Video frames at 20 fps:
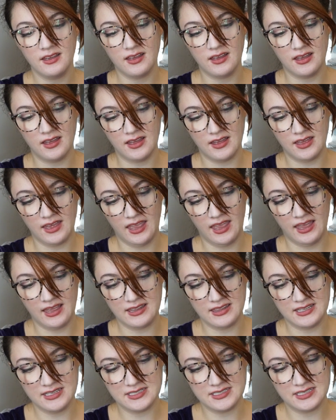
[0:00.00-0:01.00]

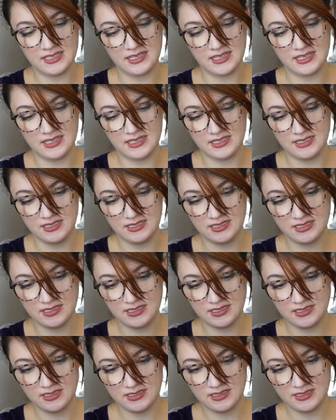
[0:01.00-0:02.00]
and this
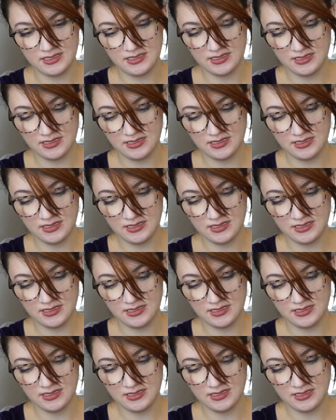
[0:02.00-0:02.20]
is,